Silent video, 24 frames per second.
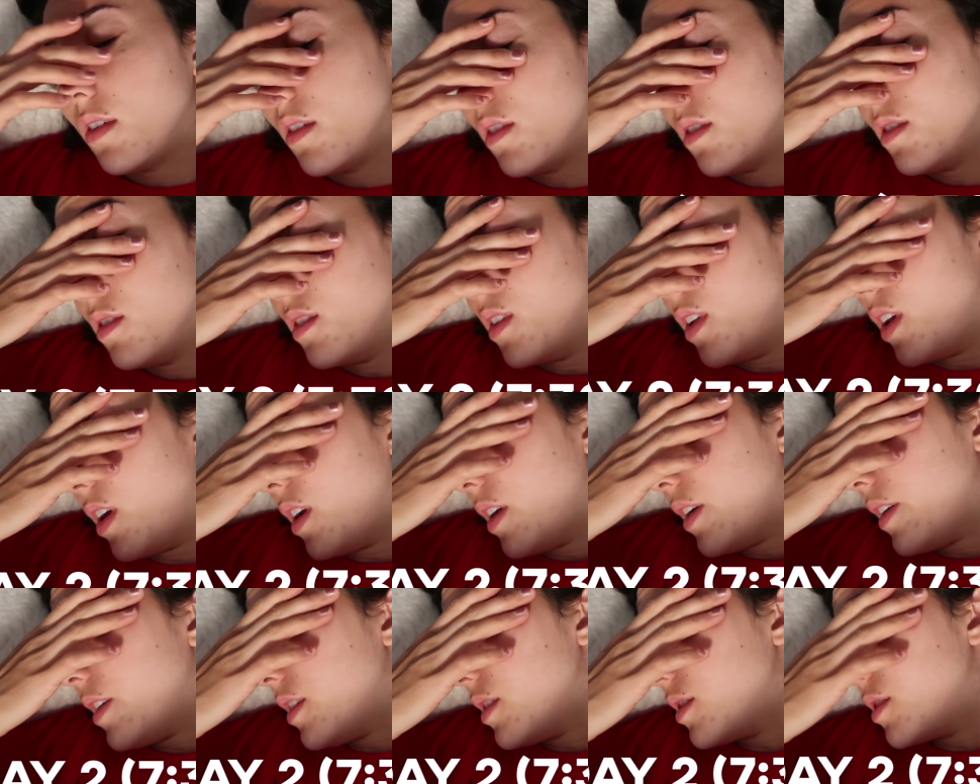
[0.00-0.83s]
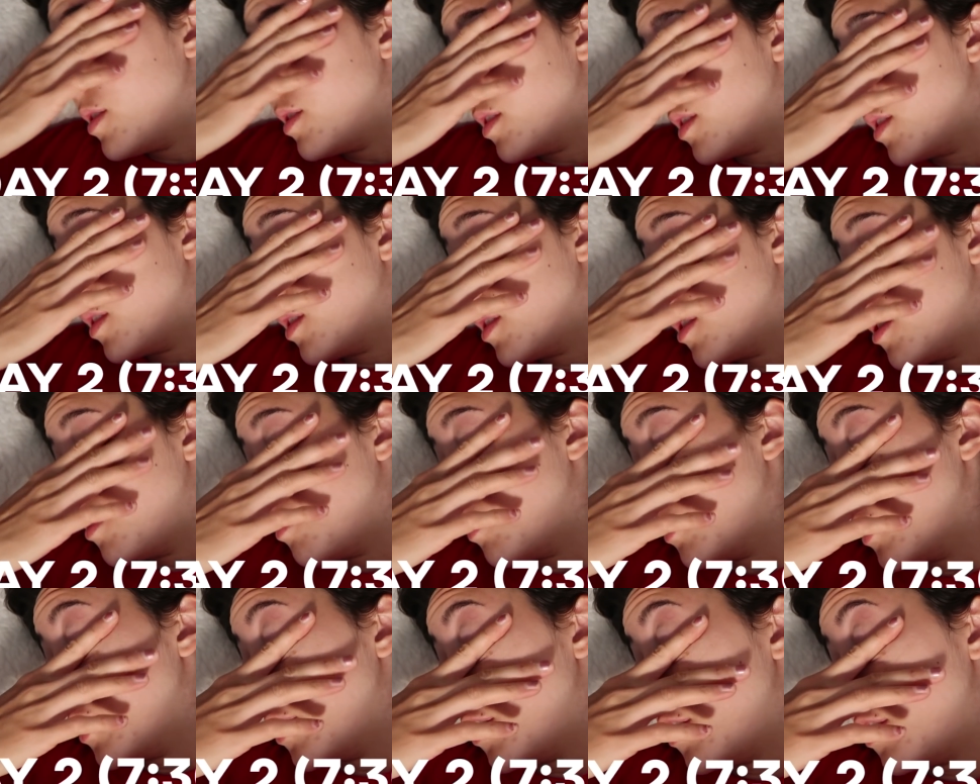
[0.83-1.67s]
Oh, the angles on this
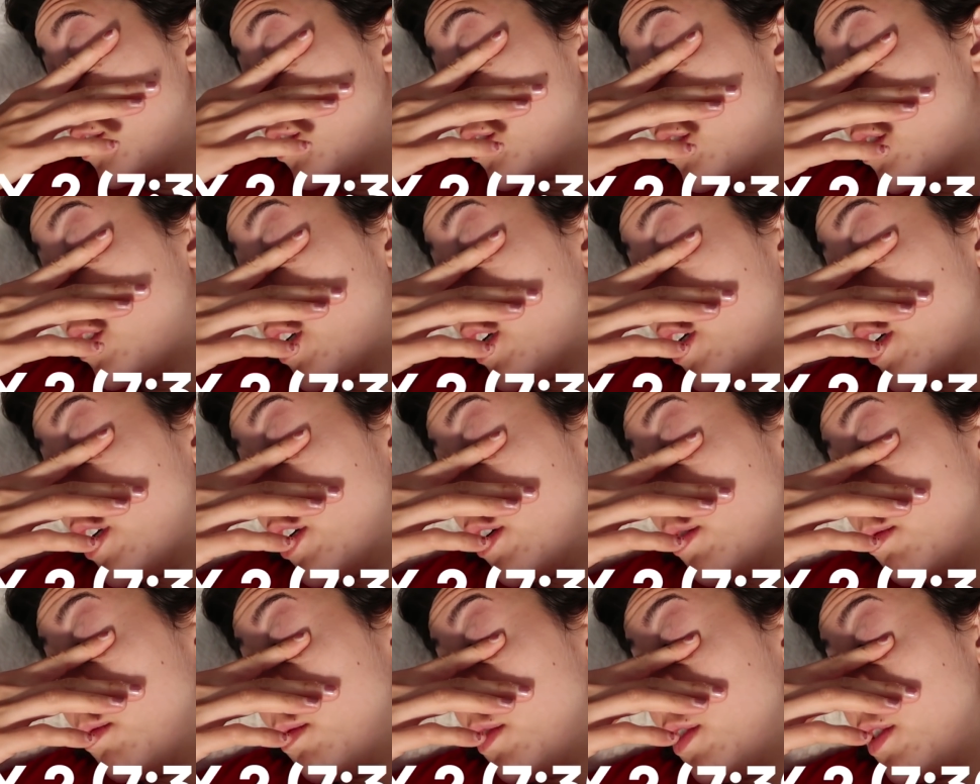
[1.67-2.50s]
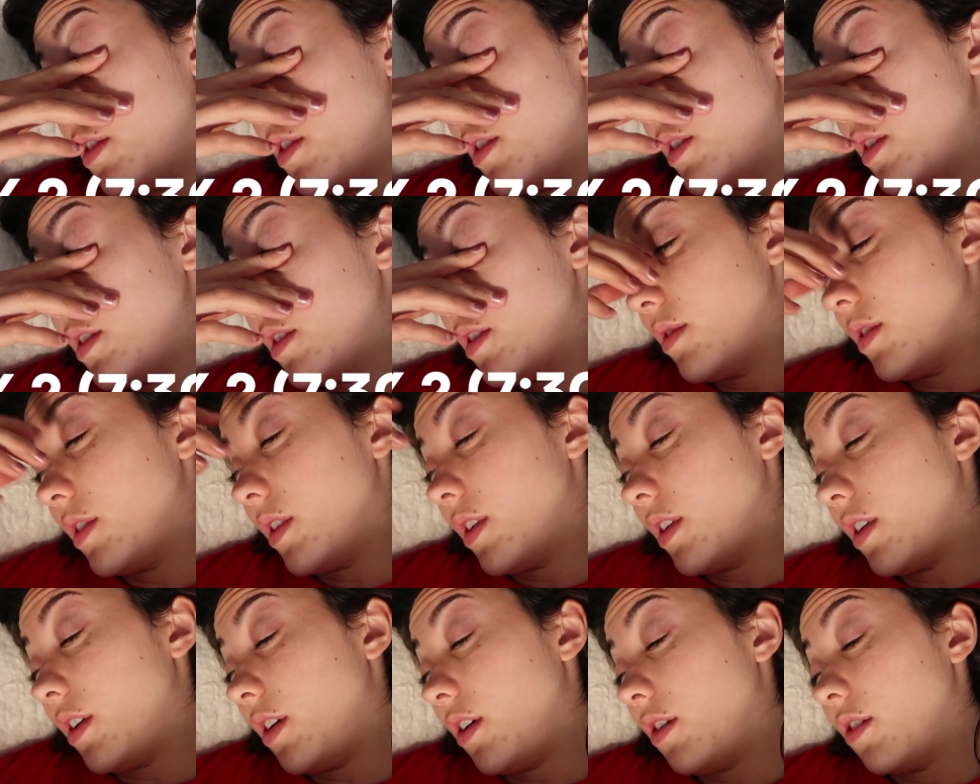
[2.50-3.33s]
bed are terrible.
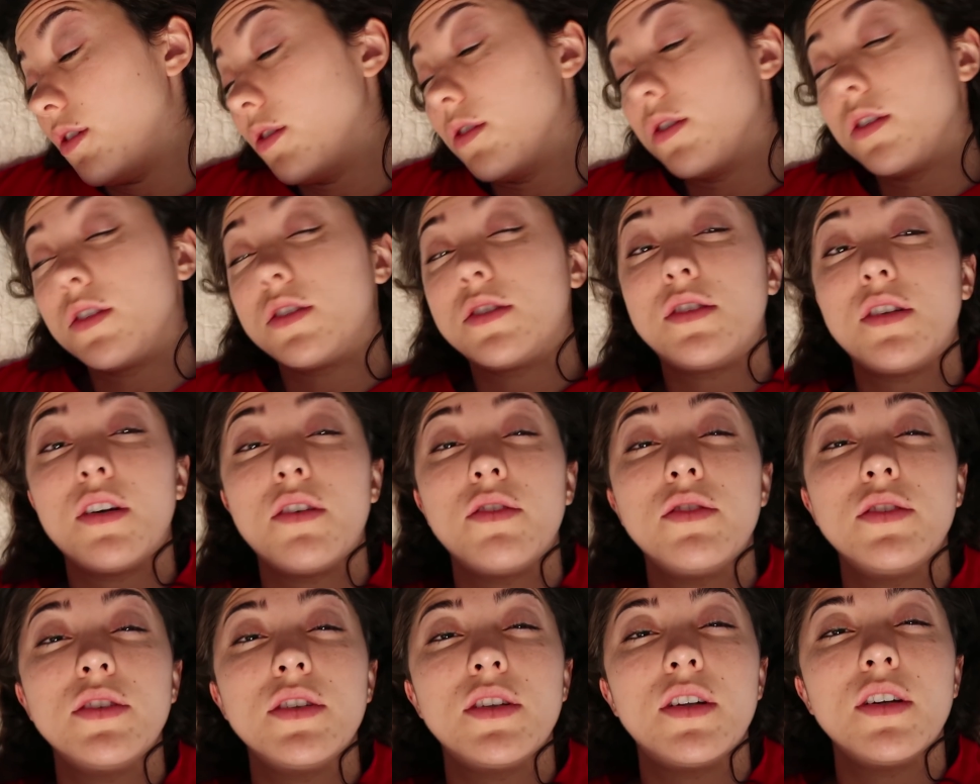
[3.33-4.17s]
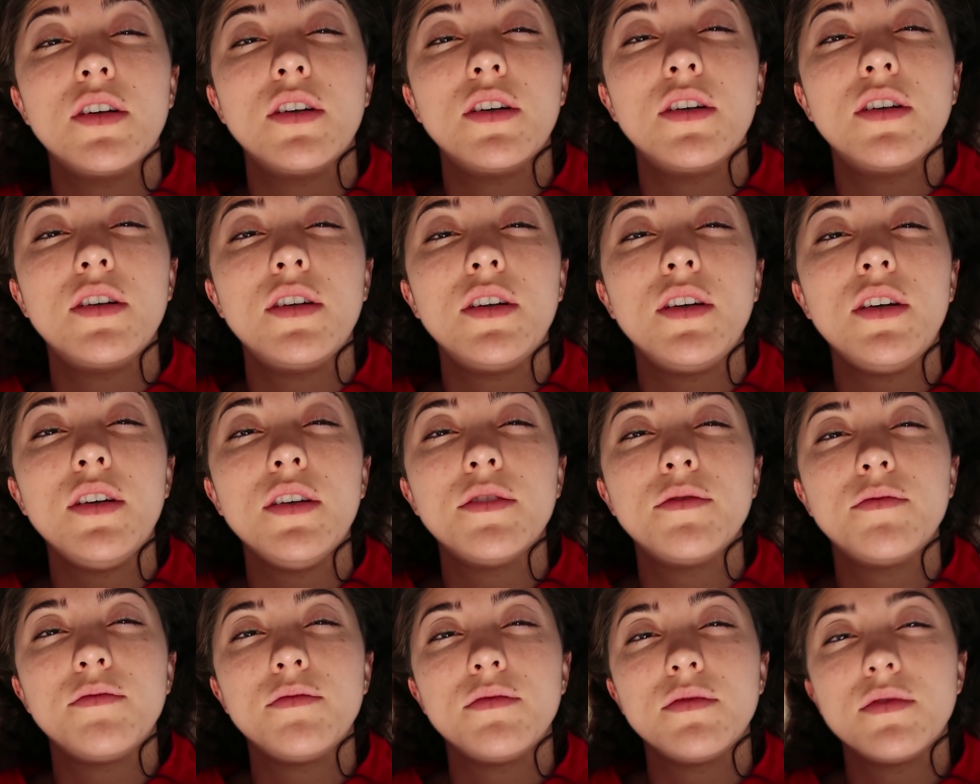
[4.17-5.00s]
Anywho, it's 7:30.
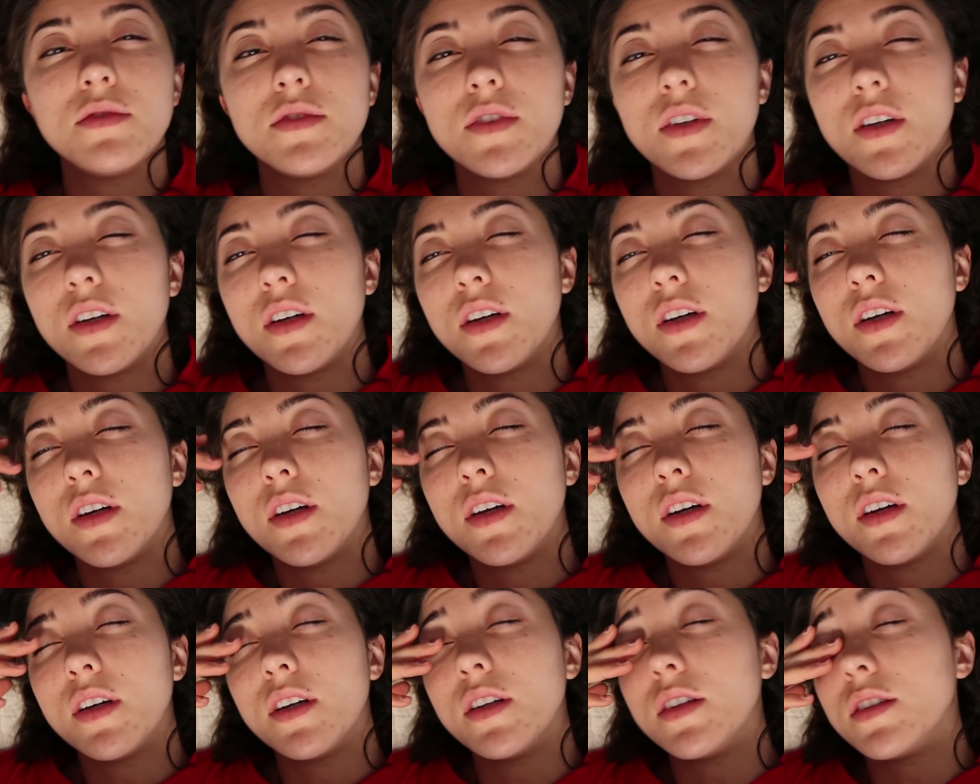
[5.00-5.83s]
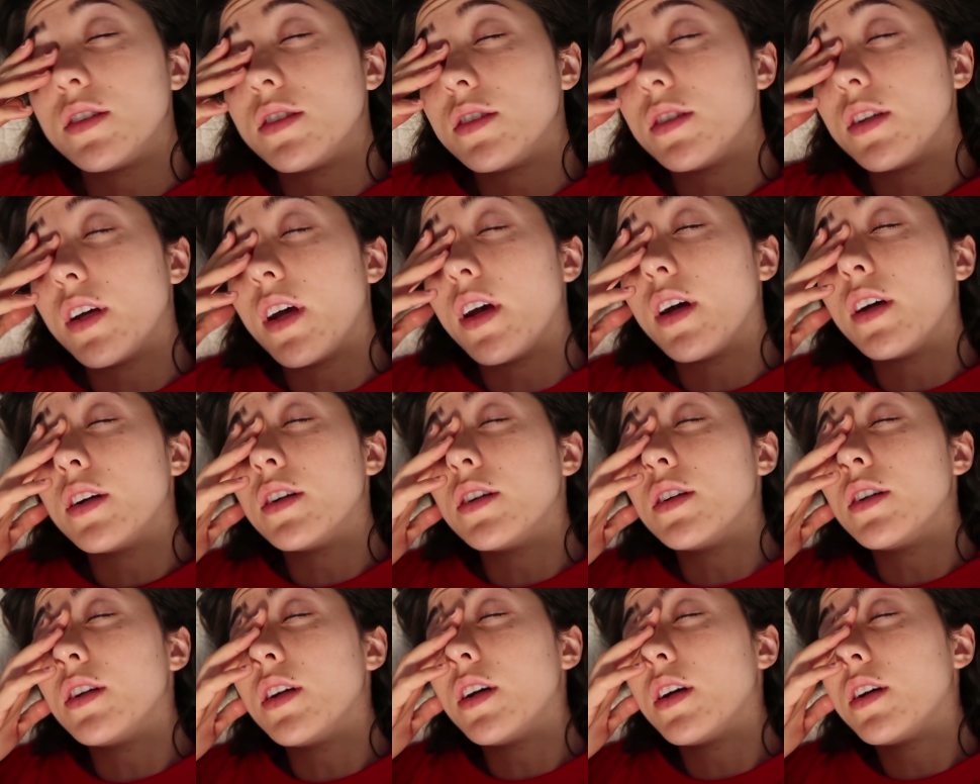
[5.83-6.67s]
It's
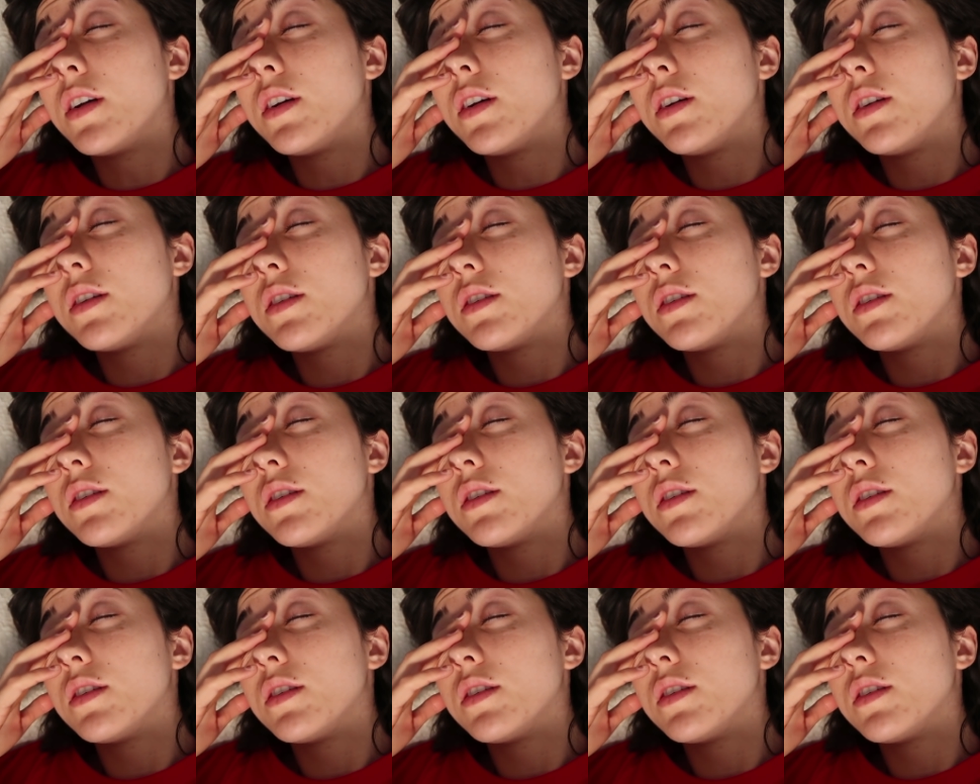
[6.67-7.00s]
Saturday.